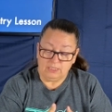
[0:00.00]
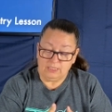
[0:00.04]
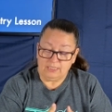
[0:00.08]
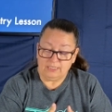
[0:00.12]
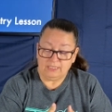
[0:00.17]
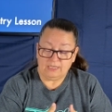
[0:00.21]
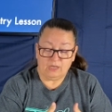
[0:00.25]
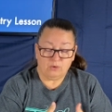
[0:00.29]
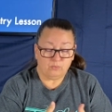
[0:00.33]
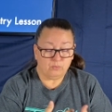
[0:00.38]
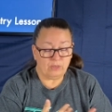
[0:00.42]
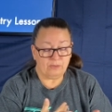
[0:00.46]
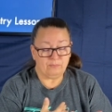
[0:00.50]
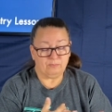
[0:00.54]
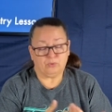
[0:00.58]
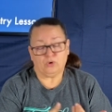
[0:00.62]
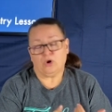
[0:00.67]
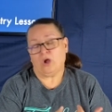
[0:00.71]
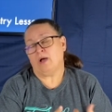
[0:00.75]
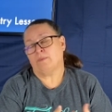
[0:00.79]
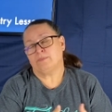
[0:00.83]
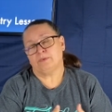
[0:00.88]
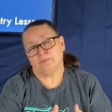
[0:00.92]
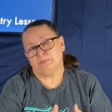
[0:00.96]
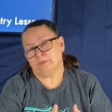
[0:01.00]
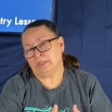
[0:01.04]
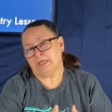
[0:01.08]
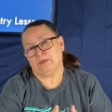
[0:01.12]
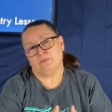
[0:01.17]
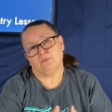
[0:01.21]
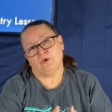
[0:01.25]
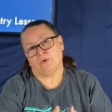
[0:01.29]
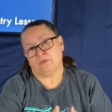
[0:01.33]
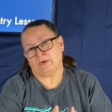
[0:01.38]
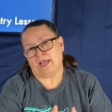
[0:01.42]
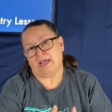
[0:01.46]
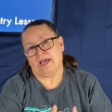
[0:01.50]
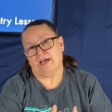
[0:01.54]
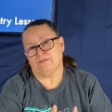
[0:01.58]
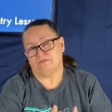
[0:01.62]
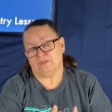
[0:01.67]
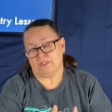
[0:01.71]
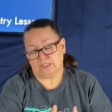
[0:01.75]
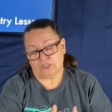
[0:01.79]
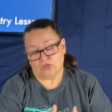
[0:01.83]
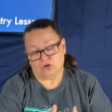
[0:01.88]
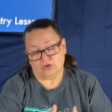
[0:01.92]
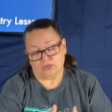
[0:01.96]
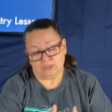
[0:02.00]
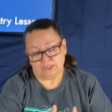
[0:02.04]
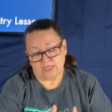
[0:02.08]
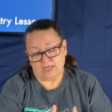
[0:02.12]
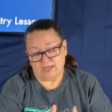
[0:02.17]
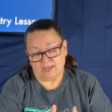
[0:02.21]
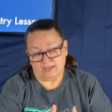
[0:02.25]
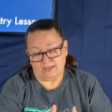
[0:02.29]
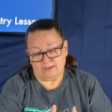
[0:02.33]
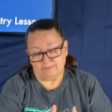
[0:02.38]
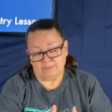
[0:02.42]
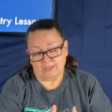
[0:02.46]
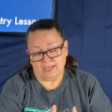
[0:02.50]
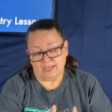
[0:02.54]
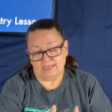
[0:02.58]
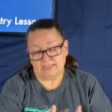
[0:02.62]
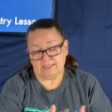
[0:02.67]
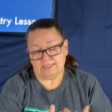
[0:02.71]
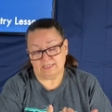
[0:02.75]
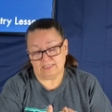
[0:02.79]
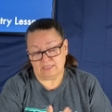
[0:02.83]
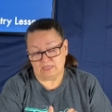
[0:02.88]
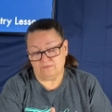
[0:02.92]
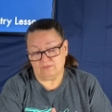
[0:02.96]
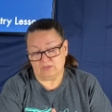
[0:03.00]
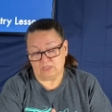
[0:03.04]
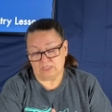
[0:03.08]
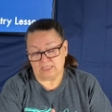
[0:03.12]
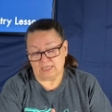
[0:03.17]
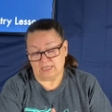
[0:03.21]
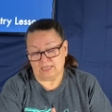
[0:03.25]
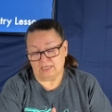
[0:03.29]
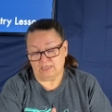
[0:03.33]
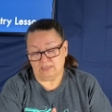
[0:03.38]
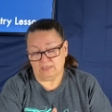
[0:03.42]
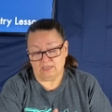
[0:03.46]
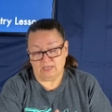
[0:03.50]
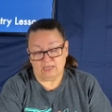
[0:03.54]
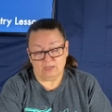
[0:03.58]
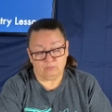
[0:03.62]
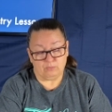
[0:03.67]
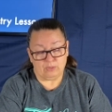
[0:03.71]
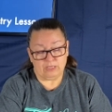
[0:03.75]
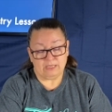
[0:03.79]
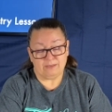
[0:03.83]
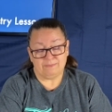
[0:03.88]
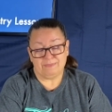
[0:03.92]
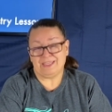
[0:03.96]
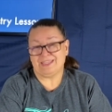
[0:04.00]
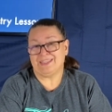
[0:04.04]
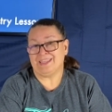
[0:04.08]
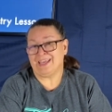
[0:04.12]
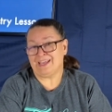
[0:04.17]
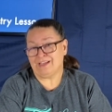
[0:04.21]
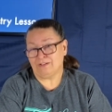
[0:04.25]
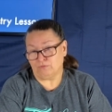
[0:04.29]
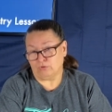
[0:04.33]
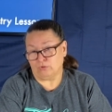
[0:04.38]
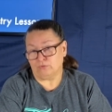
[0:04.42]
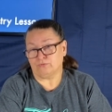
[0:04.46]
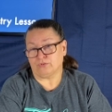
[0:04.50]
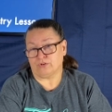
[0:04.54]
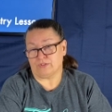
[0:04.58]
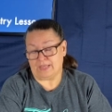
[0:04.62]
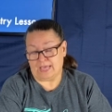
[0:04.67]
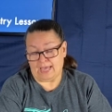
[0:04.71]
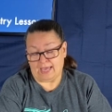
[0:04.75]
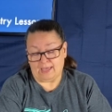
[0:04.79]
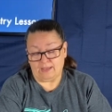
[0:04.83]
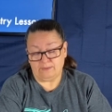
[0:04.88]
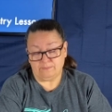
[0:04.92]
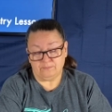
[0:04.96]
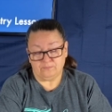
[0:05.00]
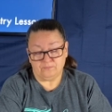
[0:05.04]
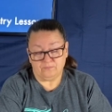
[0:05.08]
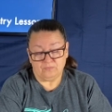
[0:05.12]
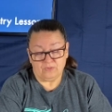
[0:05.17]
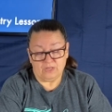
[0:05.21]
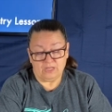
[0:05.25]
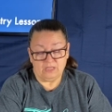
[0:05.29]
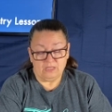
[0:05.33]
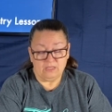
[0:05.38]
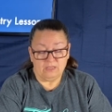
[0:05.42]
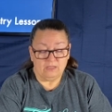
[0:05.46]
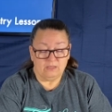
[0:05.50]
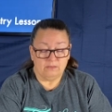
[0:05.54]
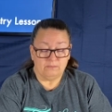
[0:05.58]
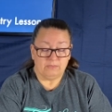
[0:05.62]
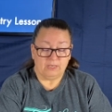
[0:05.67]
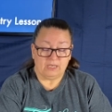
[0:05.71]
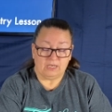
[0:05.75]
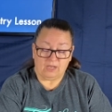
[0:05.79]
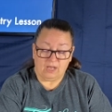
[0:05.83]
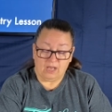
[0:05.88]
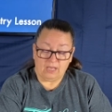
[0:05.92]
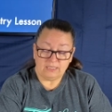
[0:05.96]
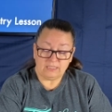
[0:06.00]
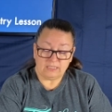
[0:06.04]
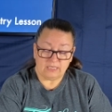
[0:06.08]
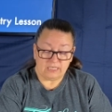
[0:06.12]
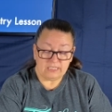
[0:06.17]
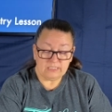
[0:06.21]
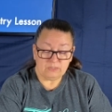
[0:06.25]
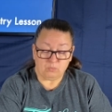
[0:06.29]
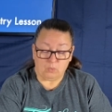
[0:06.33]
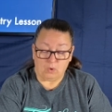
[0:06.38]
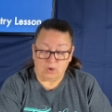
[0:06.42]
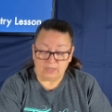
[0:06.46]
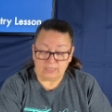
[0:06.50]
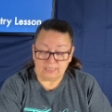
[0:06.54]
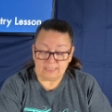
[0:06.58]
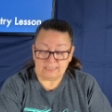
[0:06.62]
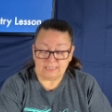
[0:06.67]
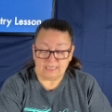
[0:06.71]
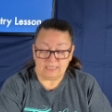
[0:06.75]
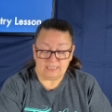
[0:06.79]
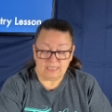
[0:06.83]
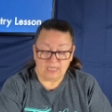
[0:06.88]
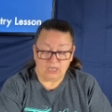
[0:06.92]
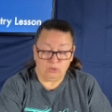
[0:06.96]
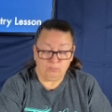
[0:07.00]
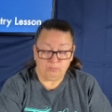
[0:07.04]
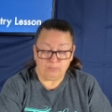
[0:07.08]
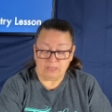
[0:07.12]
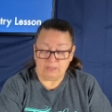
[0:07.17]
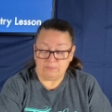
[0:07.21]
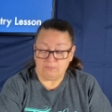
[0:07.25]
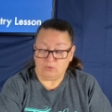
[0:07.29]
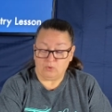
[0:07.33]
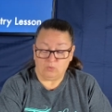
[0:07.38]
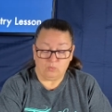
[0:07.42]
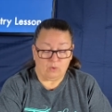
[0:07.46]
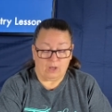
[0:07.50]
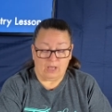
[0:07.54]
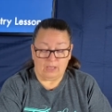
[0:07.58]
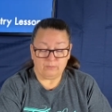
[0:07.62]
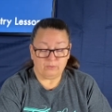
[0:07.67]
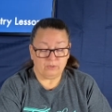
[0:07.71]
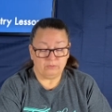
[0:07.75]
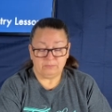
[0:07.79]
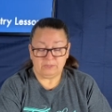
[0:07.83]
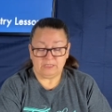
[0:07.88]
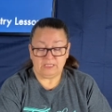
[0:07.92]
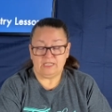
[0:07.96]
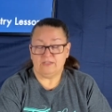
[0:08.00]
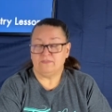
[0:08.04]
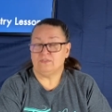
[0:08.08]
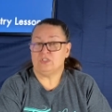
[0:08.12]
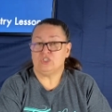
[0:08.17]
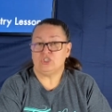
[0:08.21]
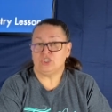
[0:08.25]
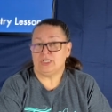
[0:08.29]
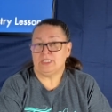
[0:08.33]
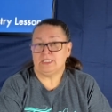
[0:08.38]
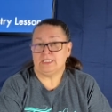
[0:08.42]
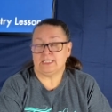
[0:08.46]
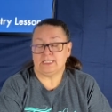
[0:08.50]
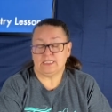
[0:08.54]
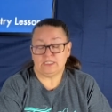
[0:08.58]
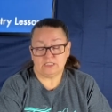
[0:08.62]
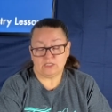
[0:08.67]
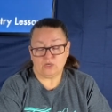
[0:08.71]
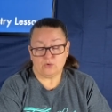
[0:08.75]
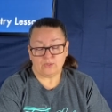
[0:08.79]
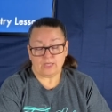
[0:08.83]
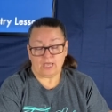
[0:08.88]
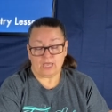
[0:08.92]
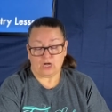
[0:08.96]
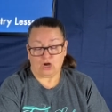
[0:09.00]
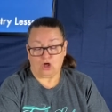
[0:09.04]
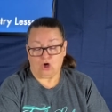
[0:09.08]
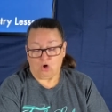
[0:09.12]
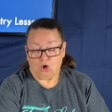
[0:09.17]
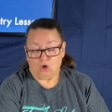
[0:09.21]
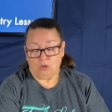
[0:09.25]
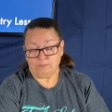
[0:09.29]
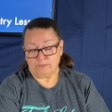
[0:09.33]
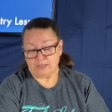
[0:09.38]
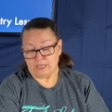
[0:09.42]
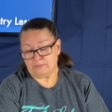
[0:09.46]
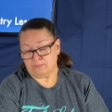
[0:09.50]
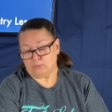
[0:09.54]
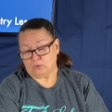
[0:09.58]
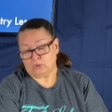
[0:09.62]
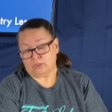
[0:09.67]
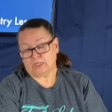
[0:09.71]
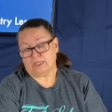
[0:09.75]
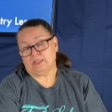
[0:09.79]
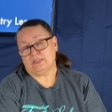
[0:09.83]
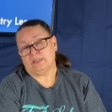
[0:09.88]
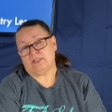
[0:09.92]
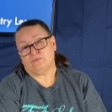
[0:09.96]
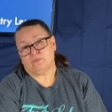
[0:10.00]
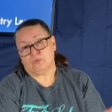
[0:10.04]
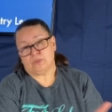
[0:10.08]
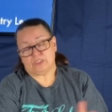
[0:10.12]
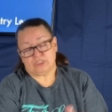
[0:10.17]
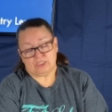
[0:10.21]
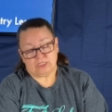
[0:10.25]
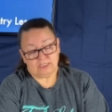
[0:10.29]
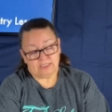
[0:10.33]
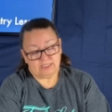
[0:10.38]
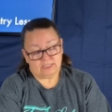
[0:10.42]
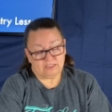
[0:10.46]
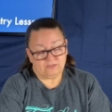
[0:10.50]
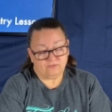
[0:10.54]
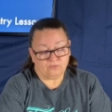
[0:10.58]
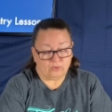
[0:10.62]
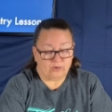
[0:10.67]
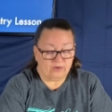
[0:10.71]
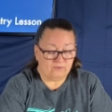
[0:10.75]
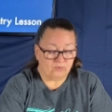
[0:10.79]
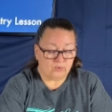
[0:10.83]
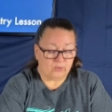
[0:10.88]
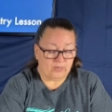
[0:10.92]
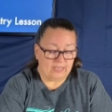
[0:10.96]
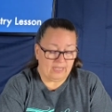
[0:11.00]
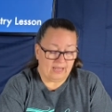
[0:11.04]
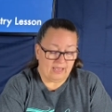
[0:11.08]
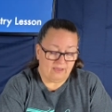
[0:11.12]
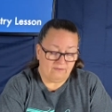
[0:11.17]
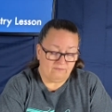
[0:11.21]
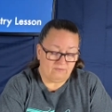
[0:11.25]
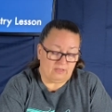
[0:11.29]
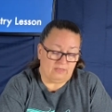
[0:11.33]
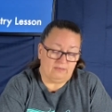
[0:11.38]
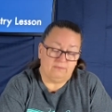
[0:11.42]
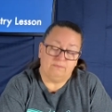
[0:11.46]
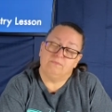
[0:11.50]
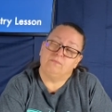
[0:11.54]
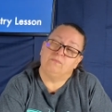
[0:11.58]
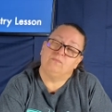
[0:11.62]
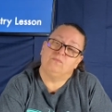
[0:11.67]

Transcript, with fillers: Now, we probably won't have as hard time as Stephen did, and we can be thankful for that. But God does want us to tell people why we believe in Jesus so that all people can live with Jesus forever in heaven.